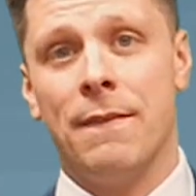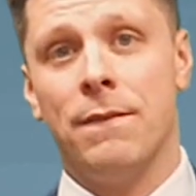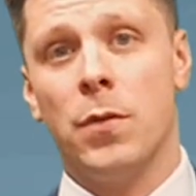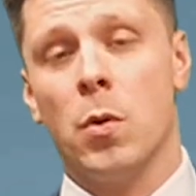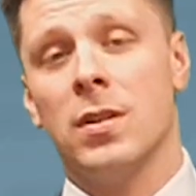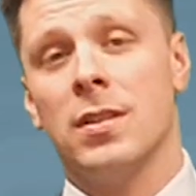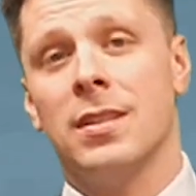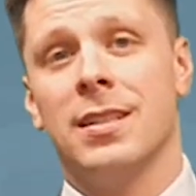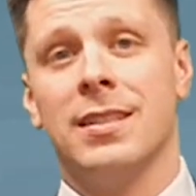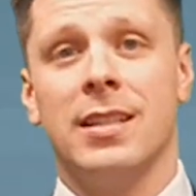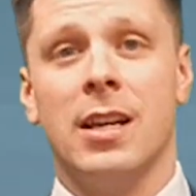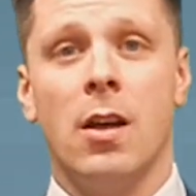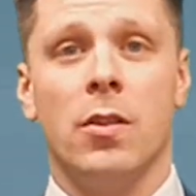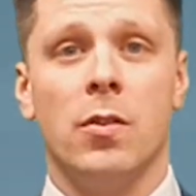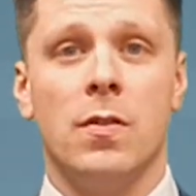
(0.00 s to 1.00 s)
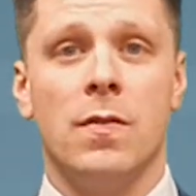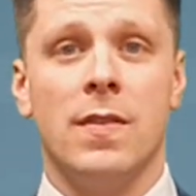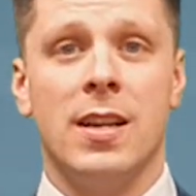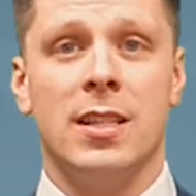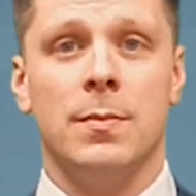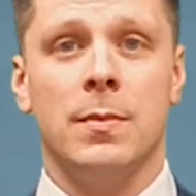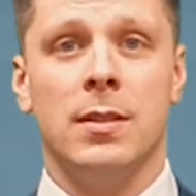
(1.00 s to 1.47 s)
forced to sell their
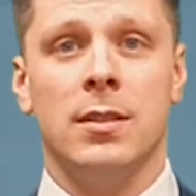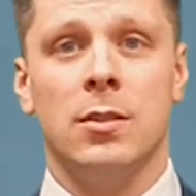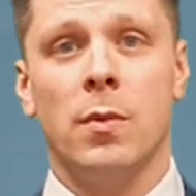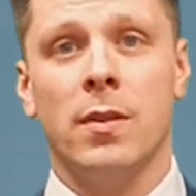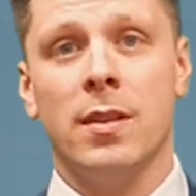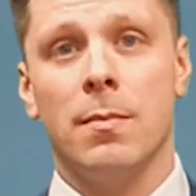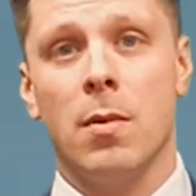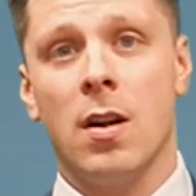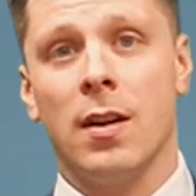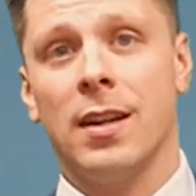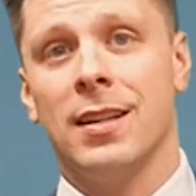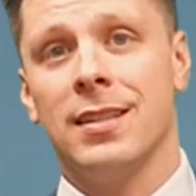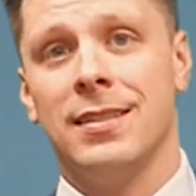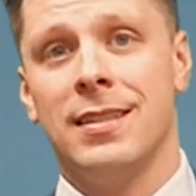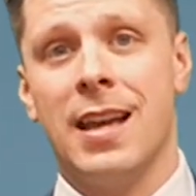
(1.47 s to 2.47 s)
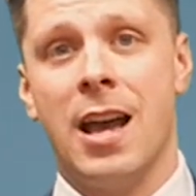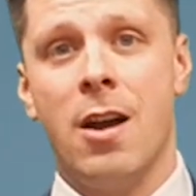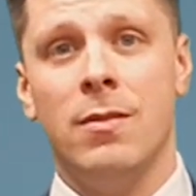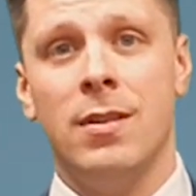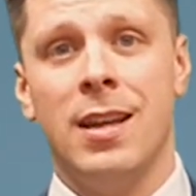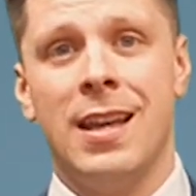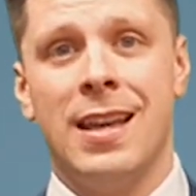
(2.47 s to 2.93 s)
investments when the market is
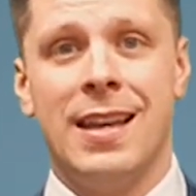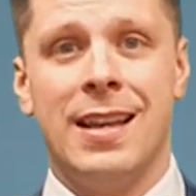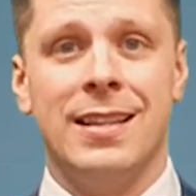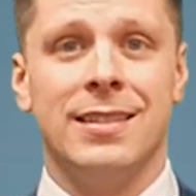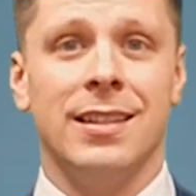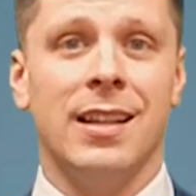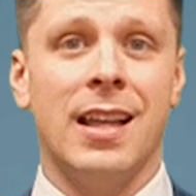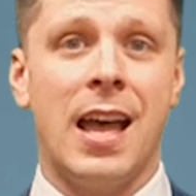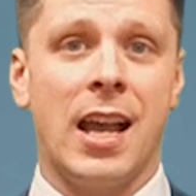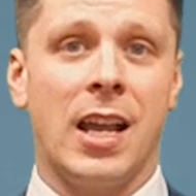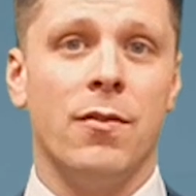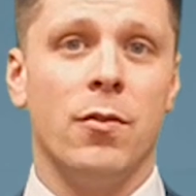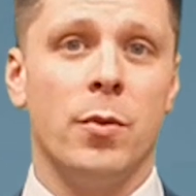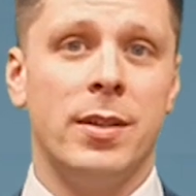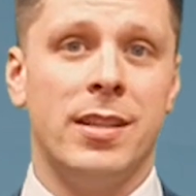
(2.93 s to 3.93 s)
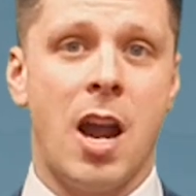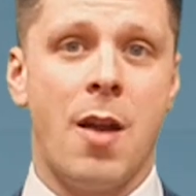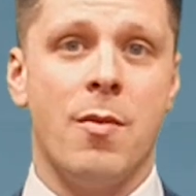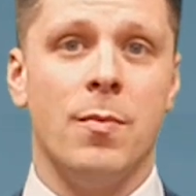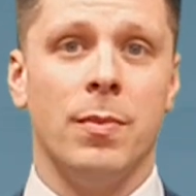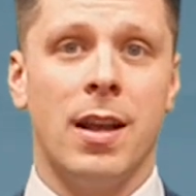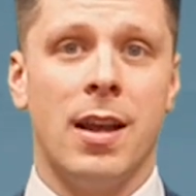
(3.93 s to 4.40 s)
down is a lack of a
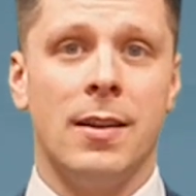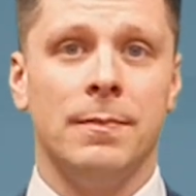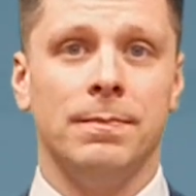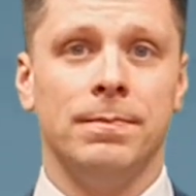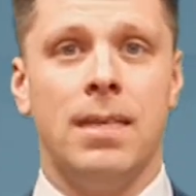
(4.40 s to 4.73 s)
retirement plan.